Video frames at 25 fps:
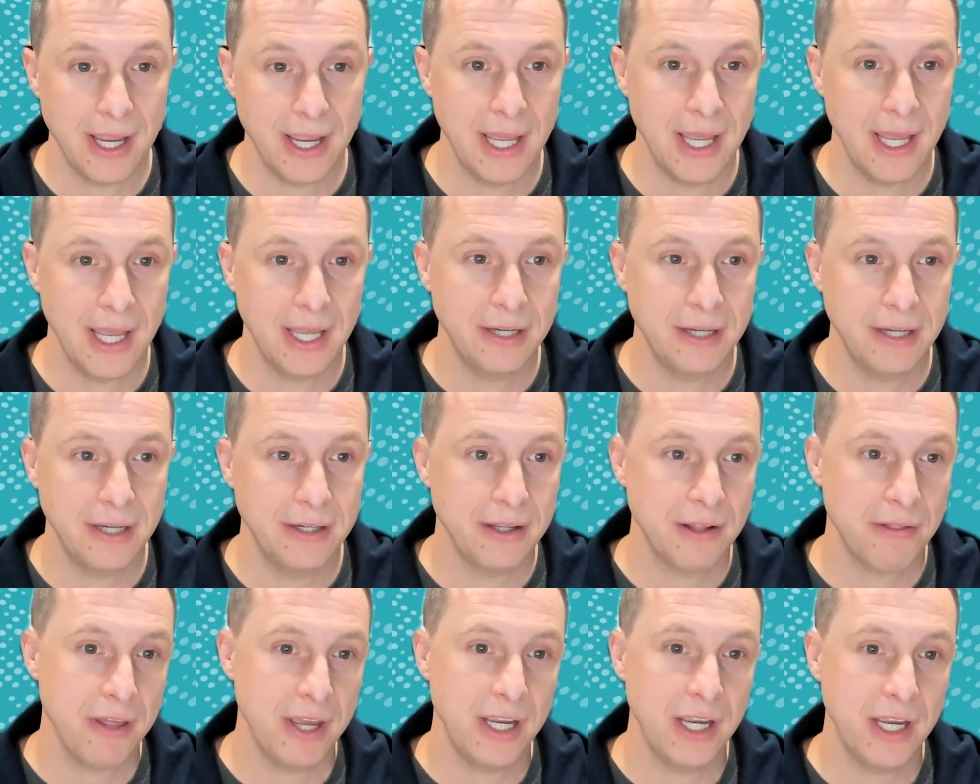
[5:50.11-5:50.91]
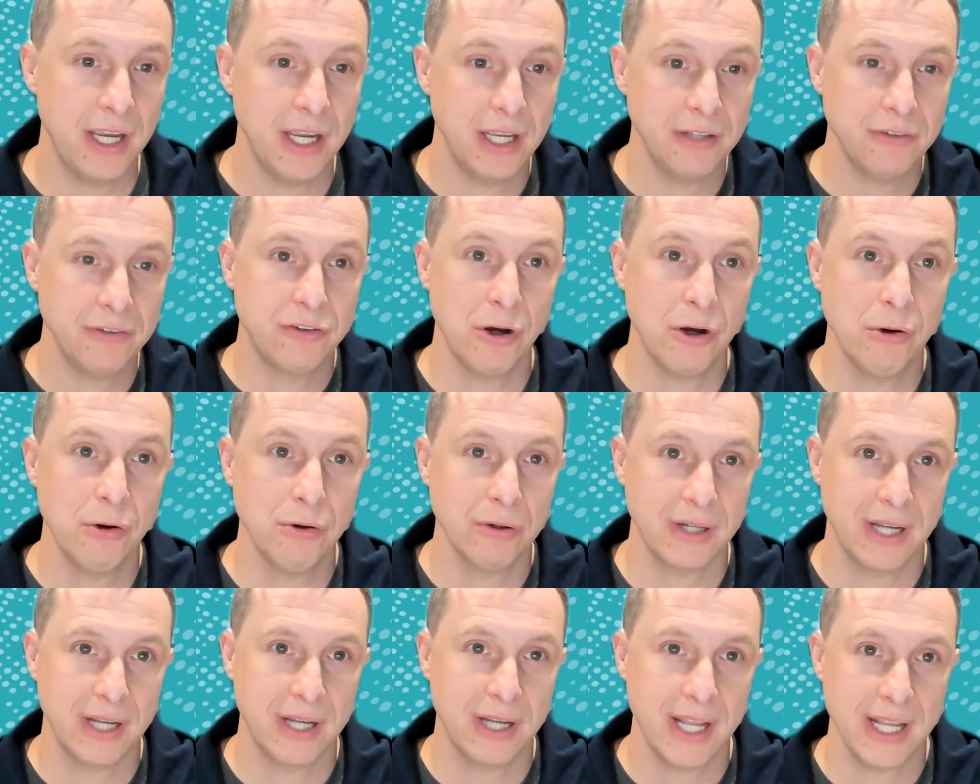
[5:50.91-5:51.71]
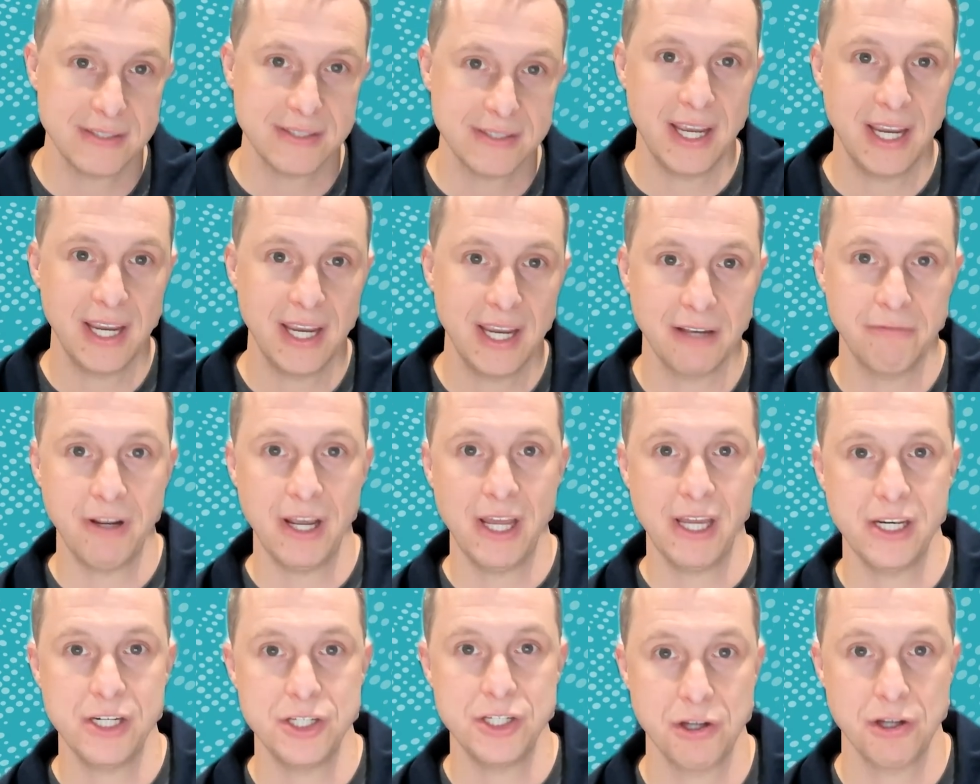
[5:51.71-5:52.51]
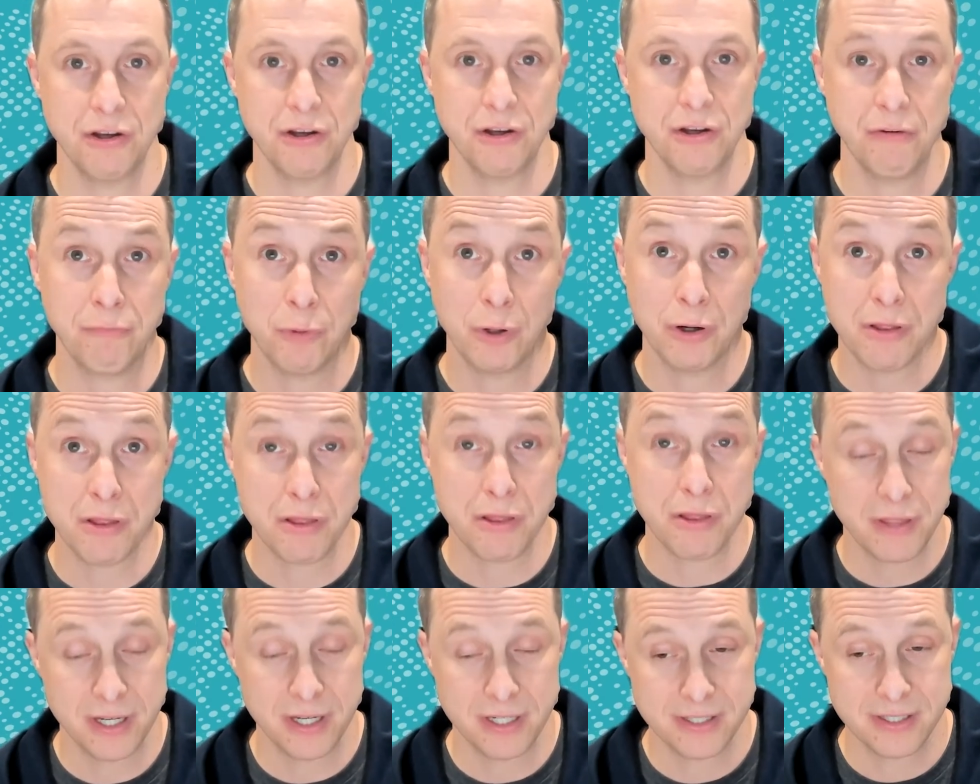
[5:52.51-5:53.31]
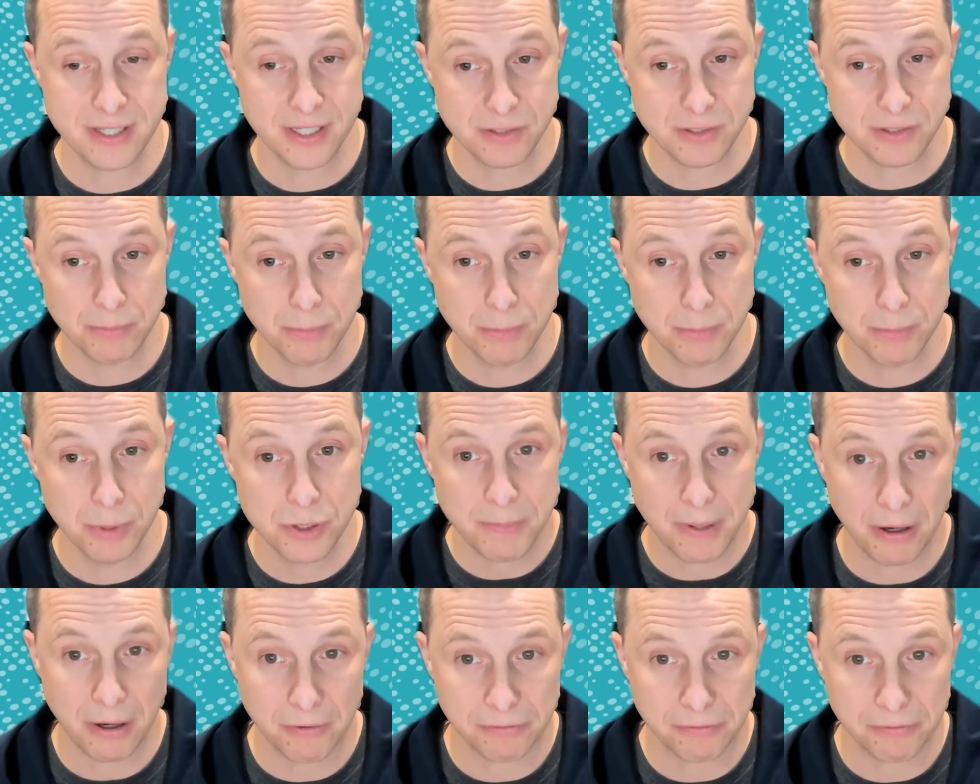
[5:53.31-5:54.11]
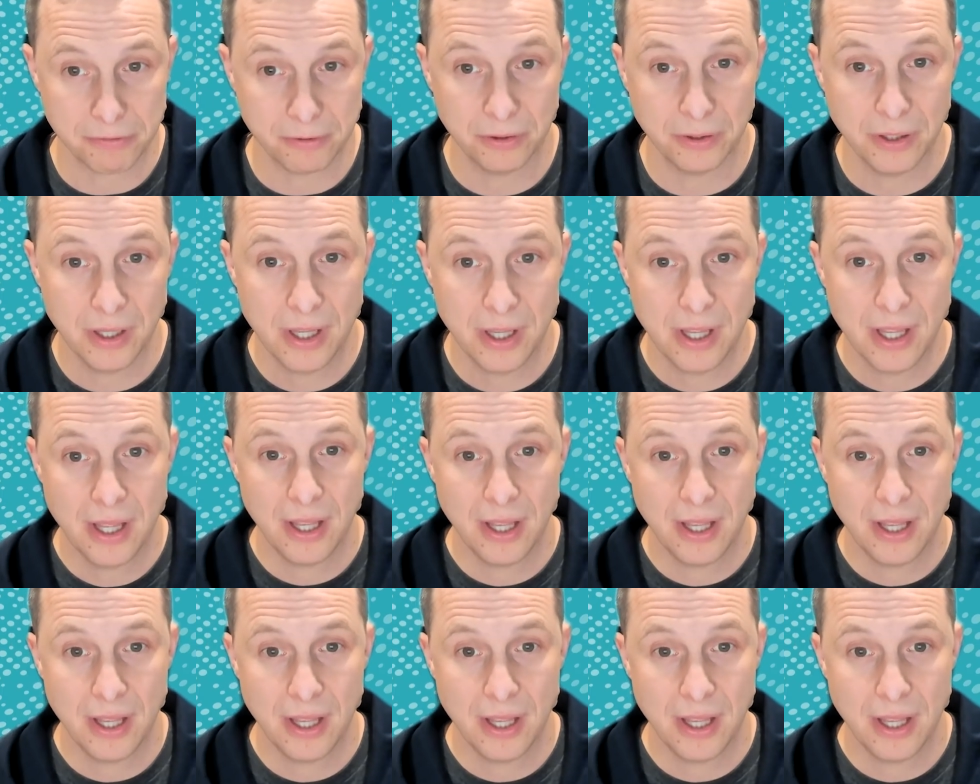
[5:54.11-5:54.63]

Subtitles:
and they don't get to take advantage of one of the things that's most powerful